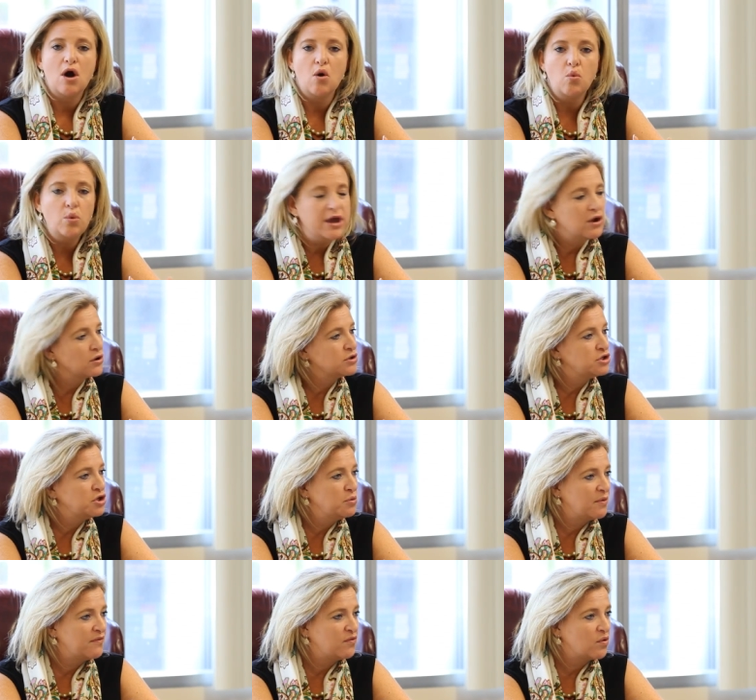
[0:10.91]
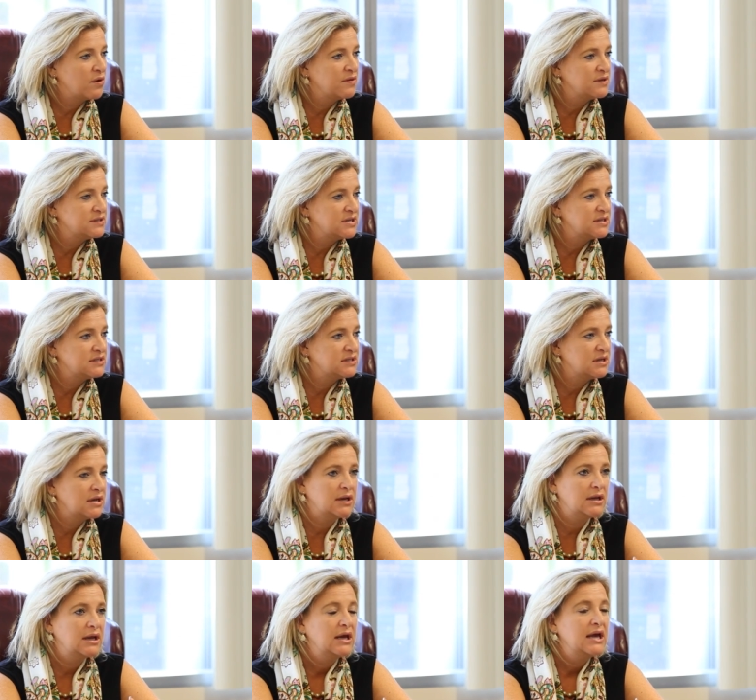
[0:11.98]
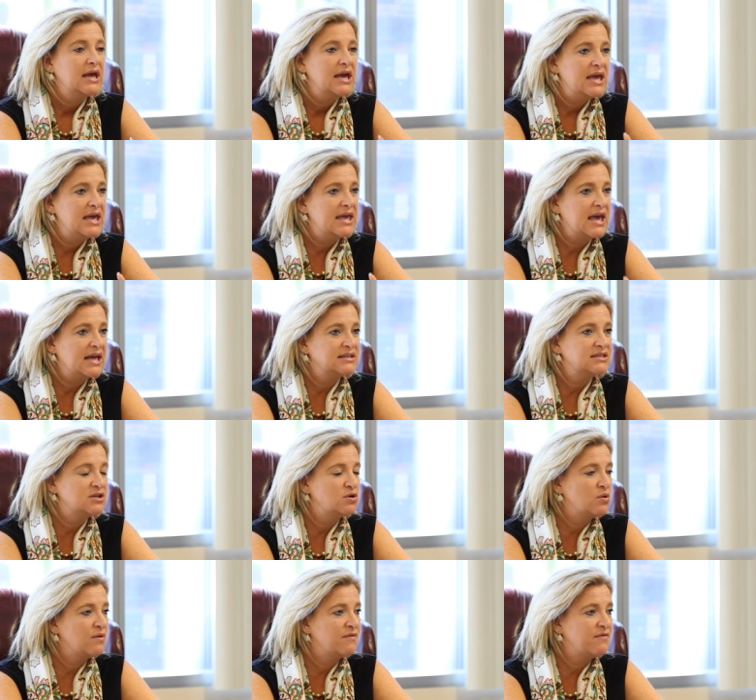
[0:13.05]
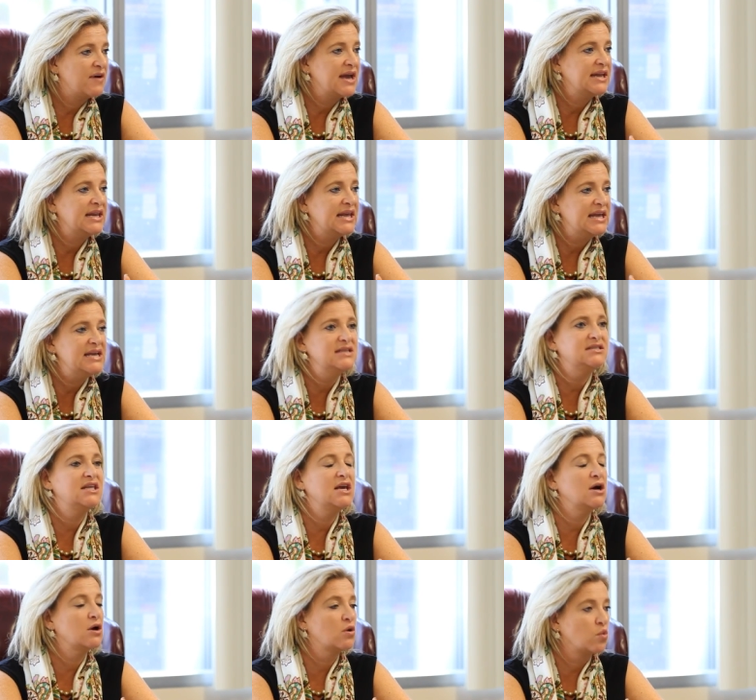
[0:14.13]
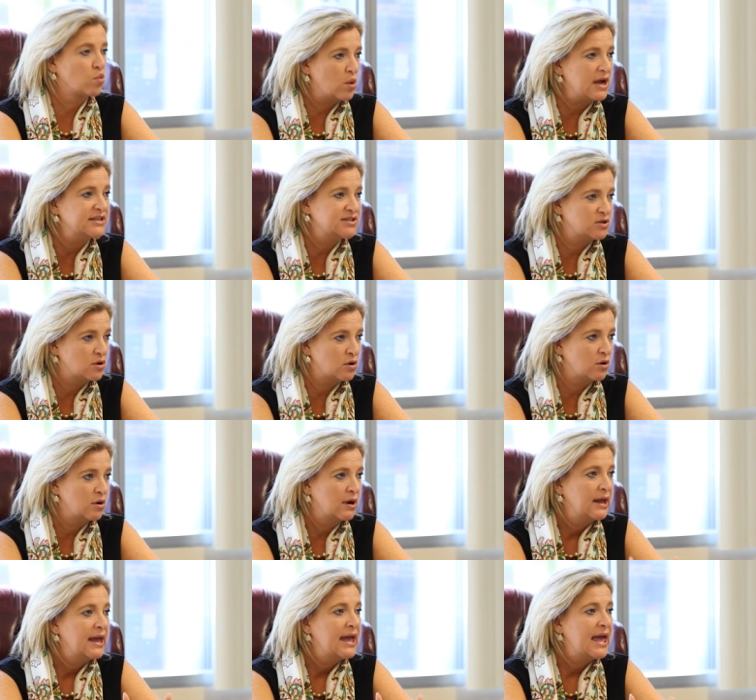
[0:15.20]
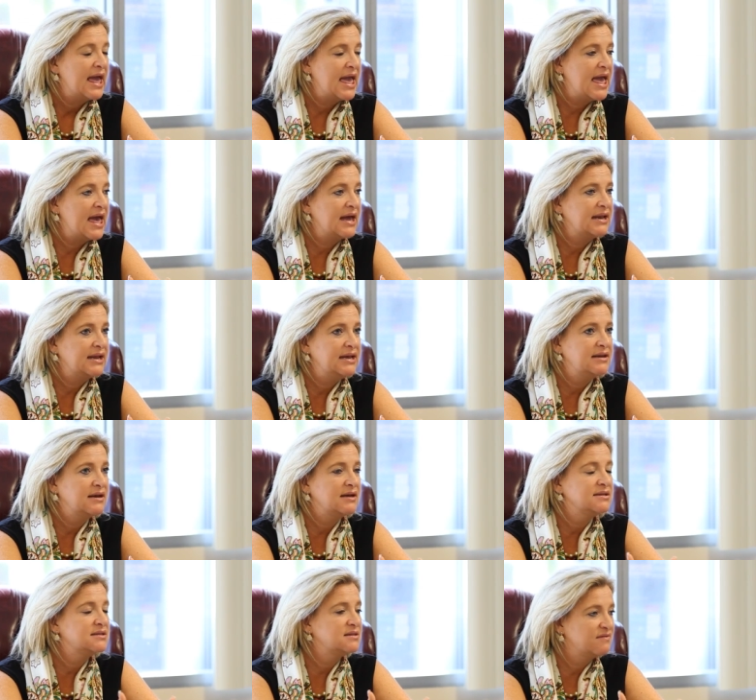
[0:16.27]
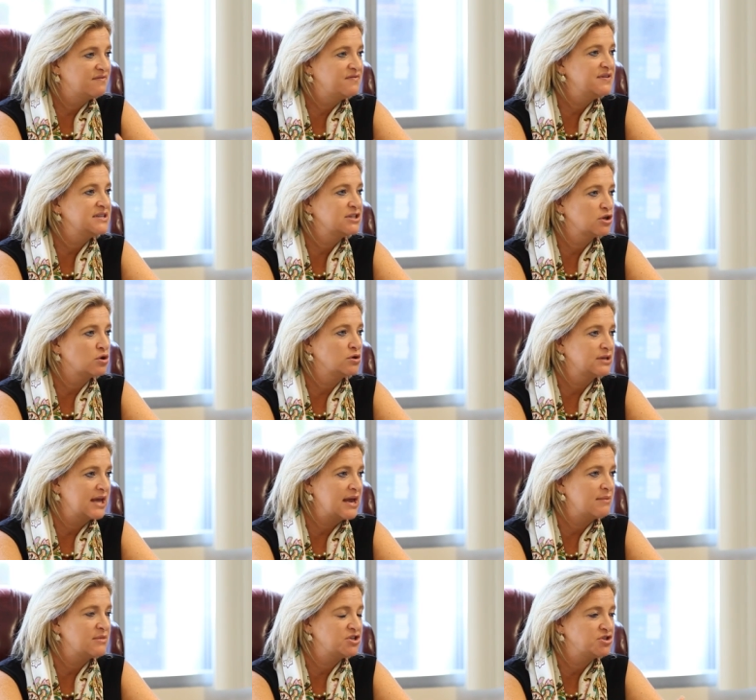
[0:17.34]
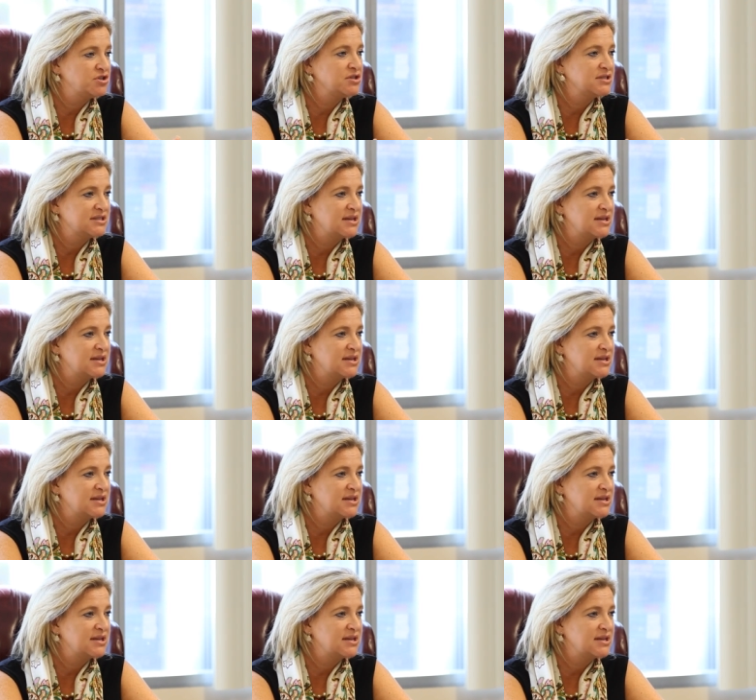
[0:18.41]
a week or two before this incident, he gets into a fight, he's the aggressor, and he does some physical damage to